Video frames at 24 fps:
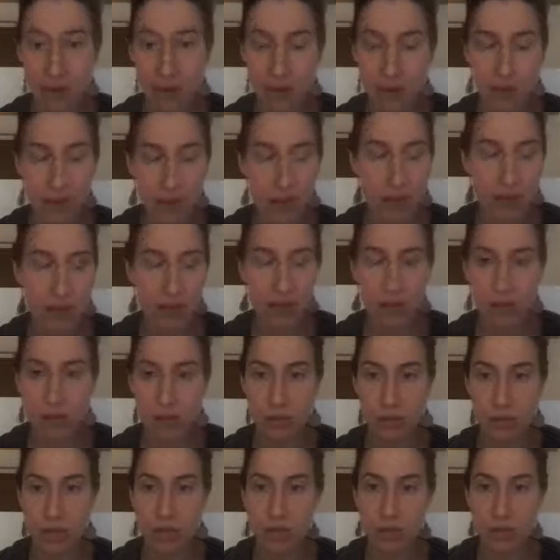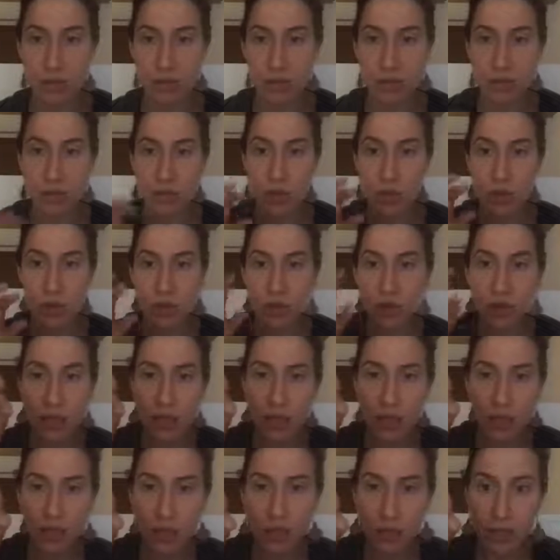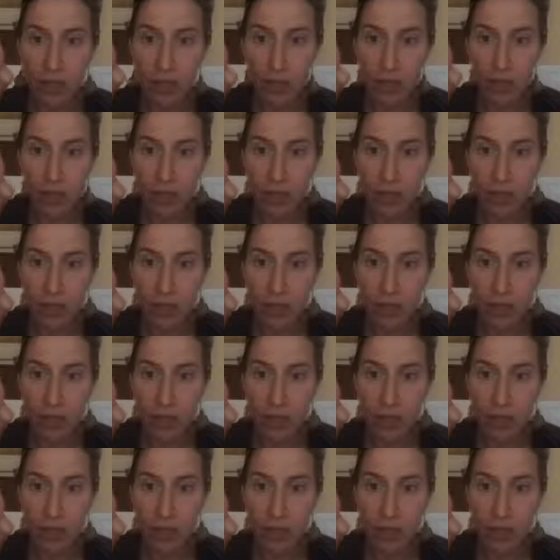is there an area in your life in which you're